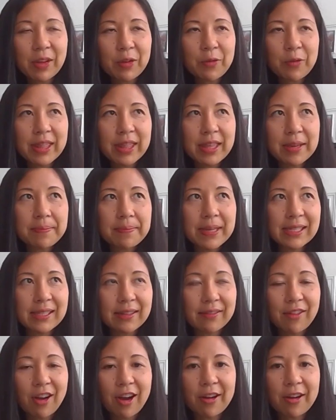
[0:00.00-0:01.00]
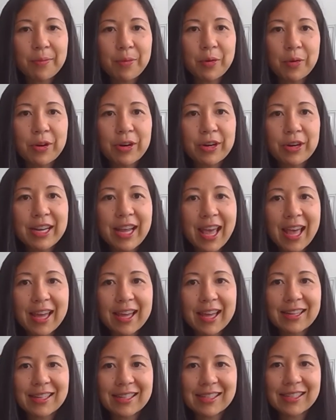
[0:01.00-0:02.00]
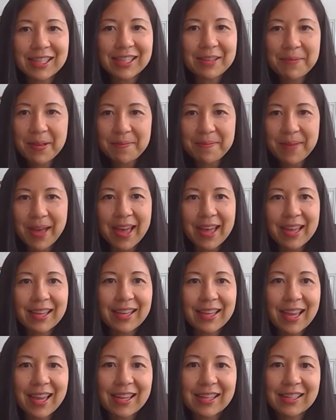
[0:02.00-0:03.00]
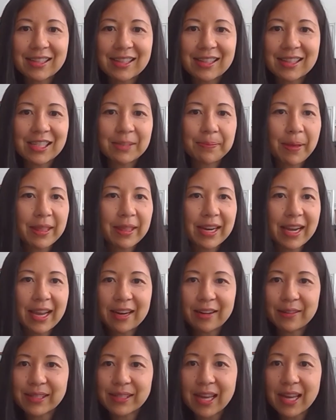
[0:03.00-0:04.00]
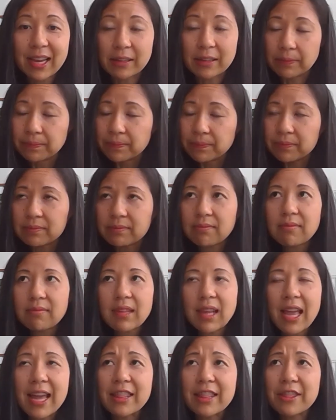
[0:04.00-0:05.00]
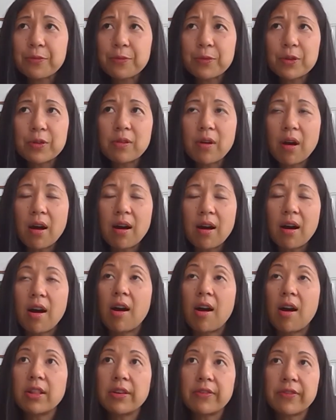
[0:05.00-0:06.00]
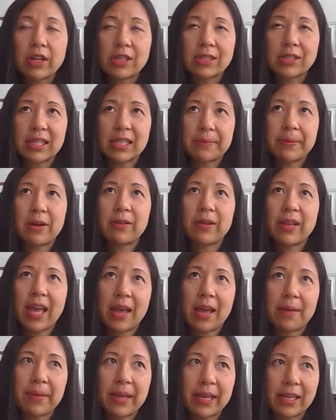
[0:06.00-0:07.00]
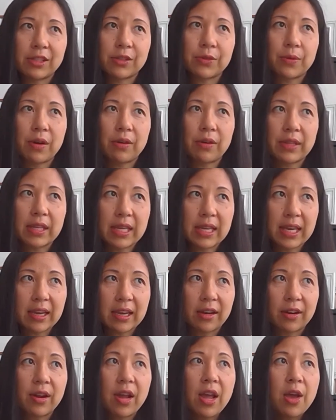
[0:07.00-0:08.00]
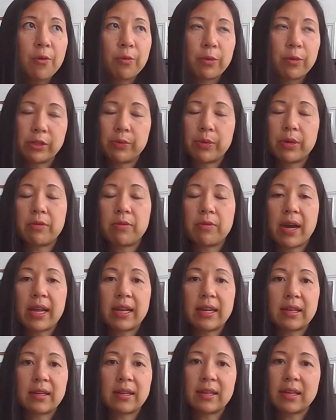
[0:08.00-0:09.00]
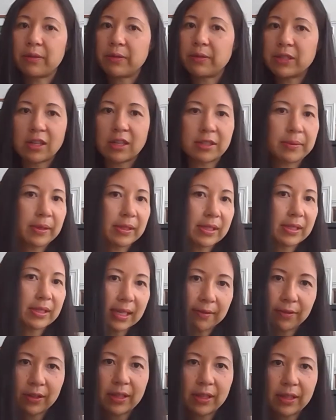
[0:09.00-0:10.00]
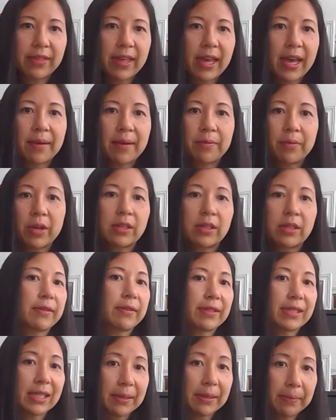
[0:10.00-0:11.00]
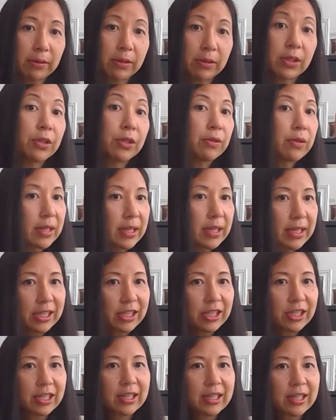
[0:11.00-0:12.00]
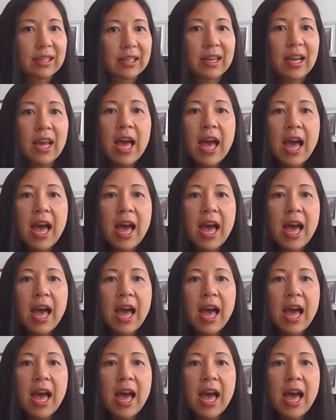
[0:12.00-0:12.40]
with a piece of cardboard and a sleeping bag, and they spend the night outside. And through all of our Sleep Out campaigns throughout the year, which we run, like we talked about several of them, we also have a Sleep Out student edition